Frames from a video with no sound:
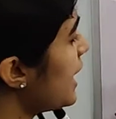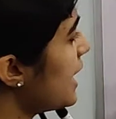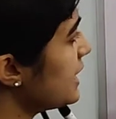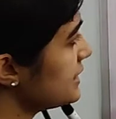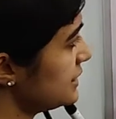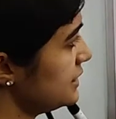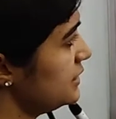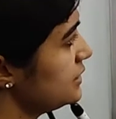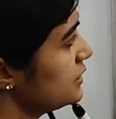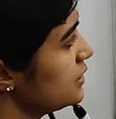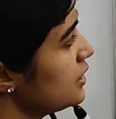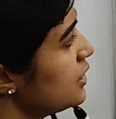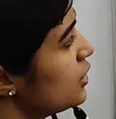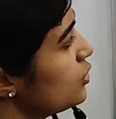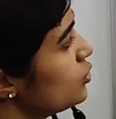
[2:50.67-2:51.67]
acid
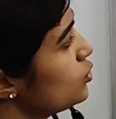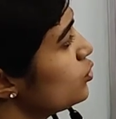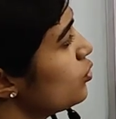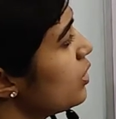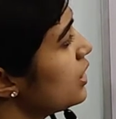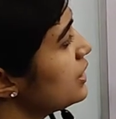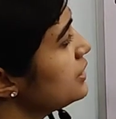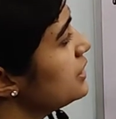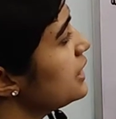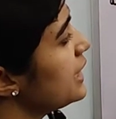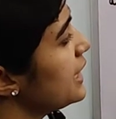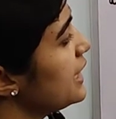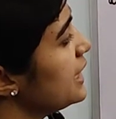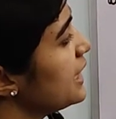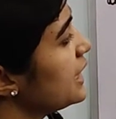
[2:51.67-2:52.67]
toward the
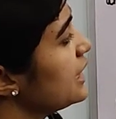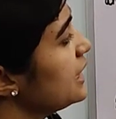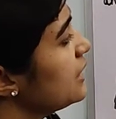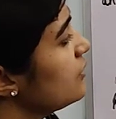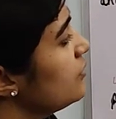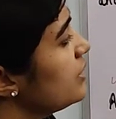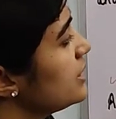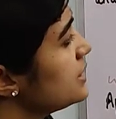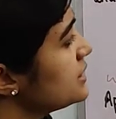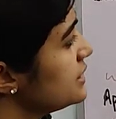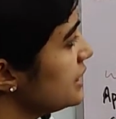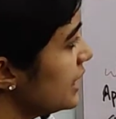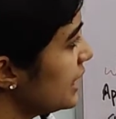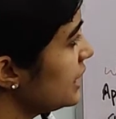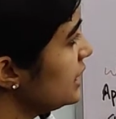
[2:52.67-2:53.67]
A negative
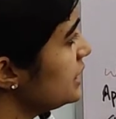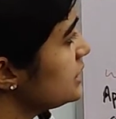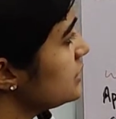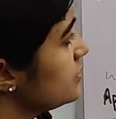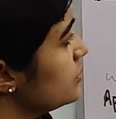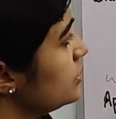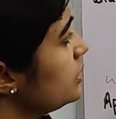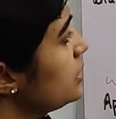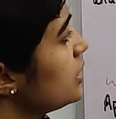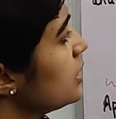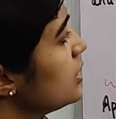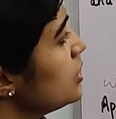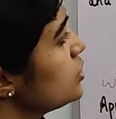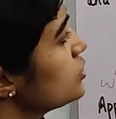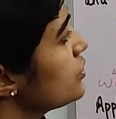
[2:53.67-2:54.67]
is negligible,
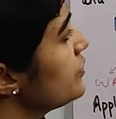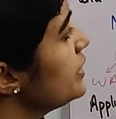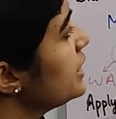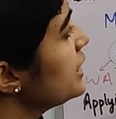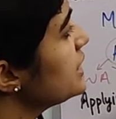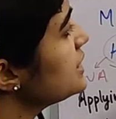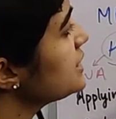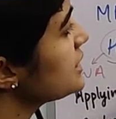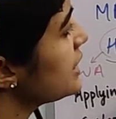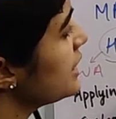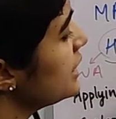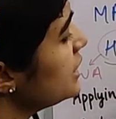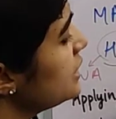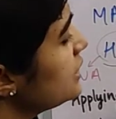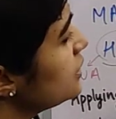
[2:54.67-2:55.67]
so we can
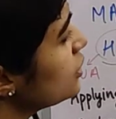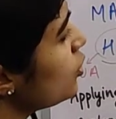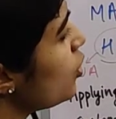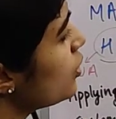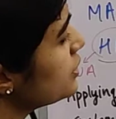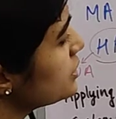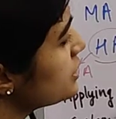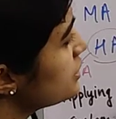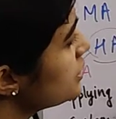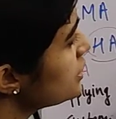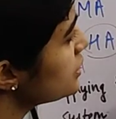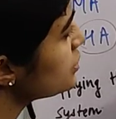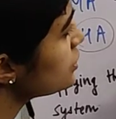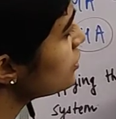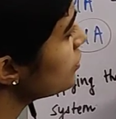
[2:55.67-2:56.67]
say that the
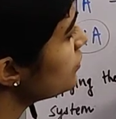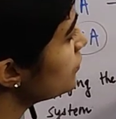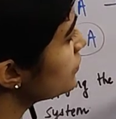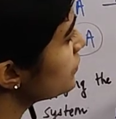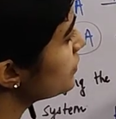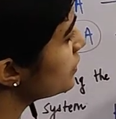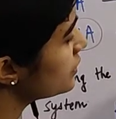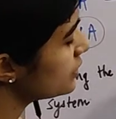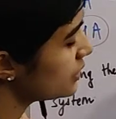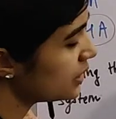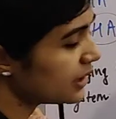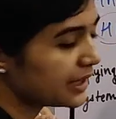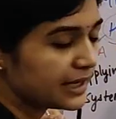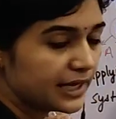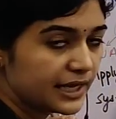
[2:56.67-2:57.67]
concentration of
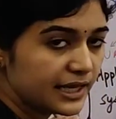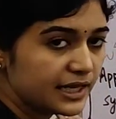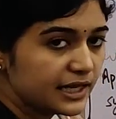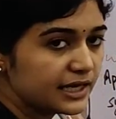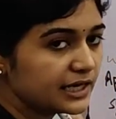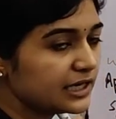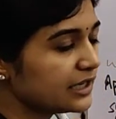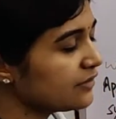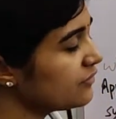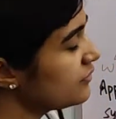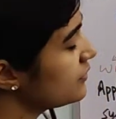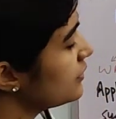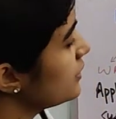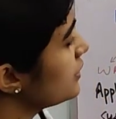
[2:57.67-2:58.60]
A negative